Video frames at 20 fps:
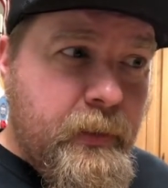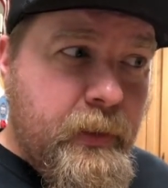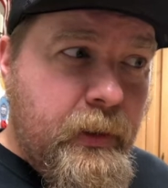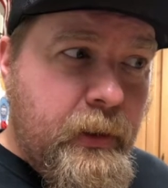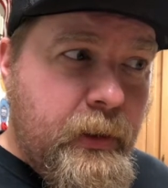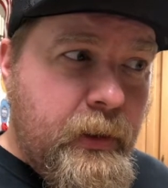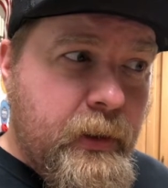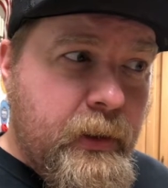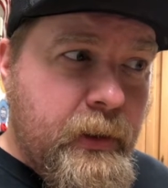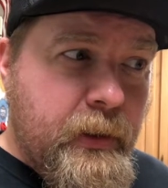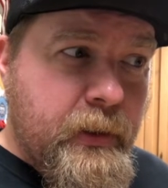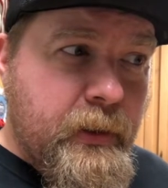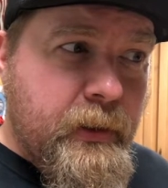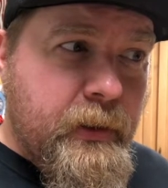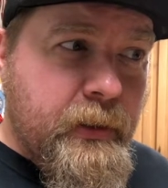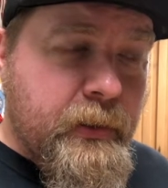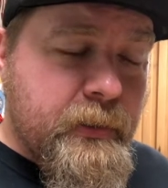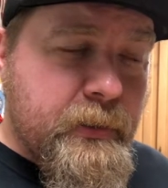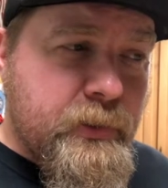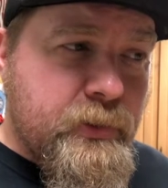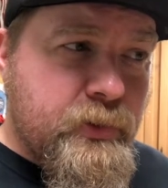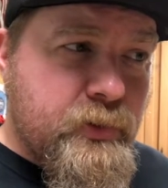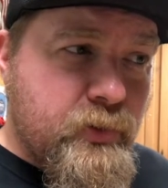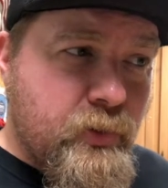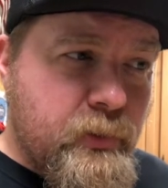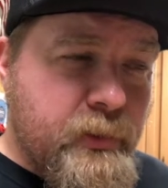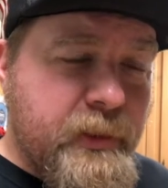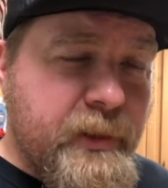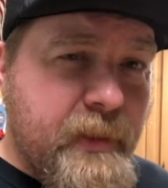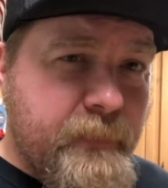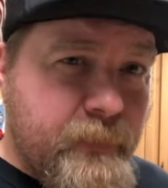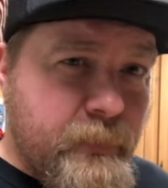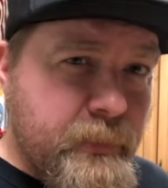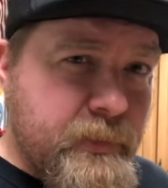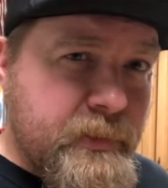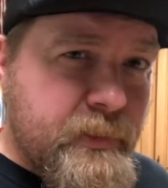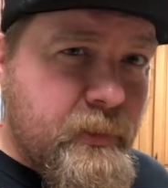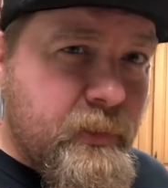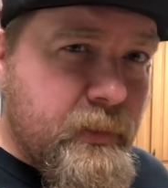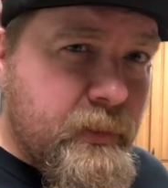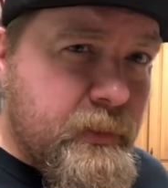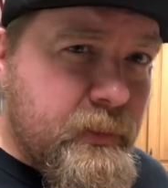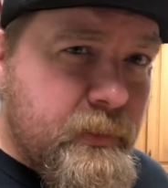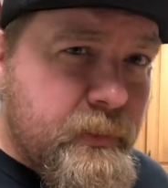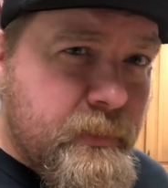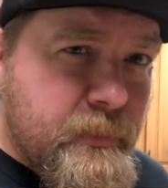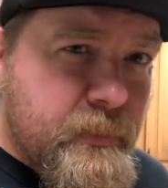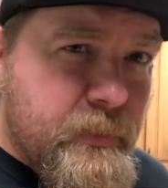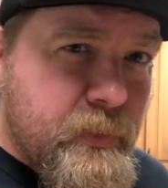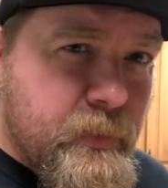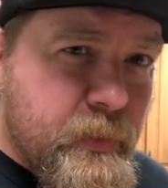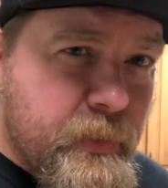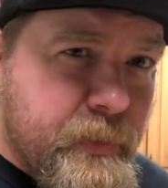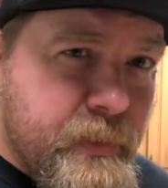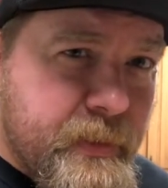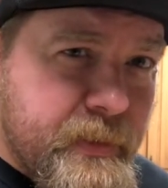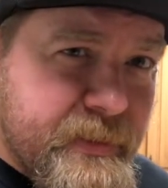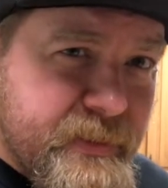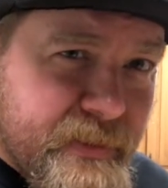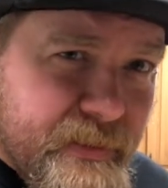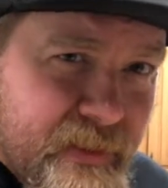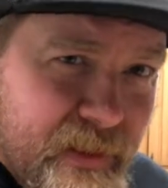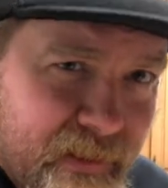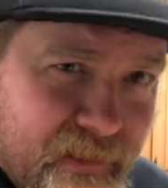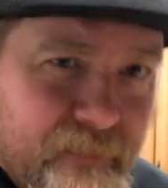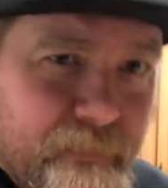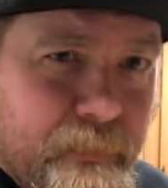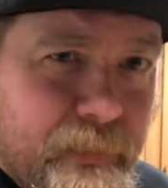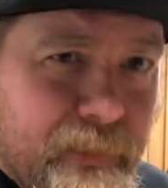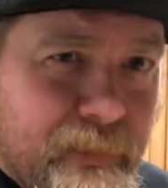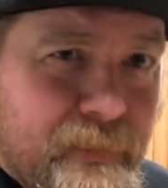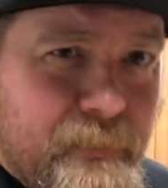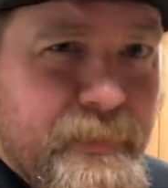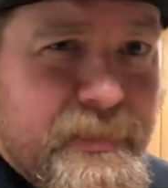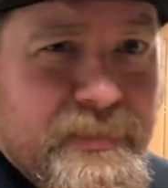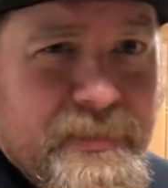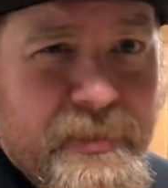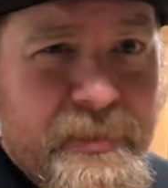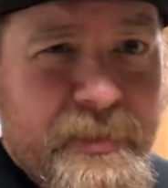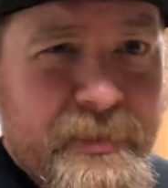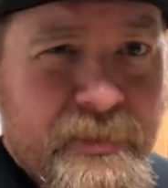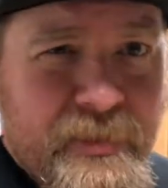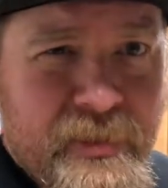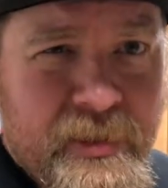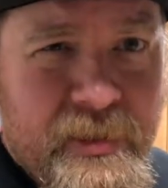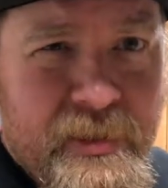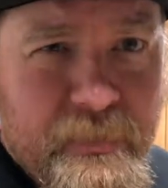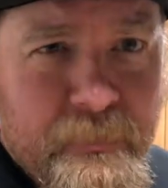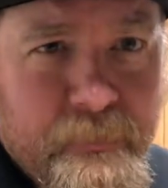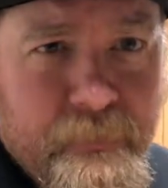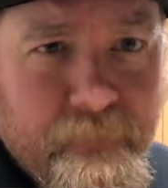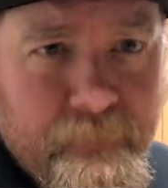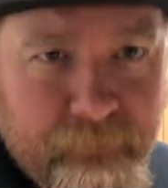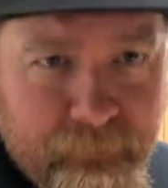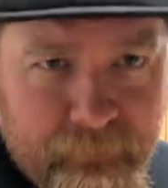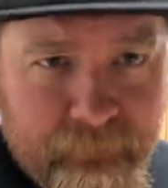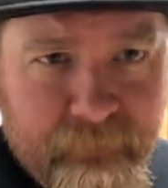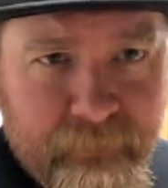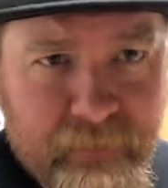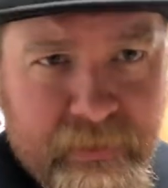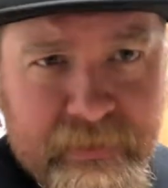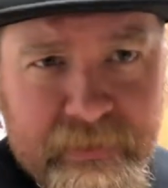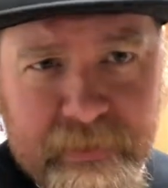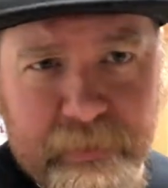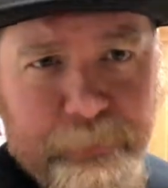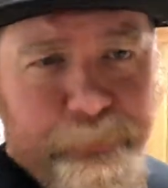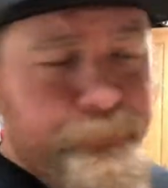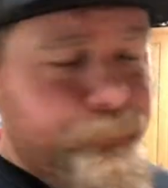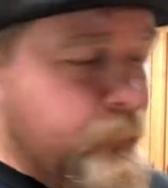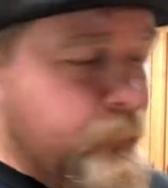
and shortly after we started doing the second beer, we started drinking. So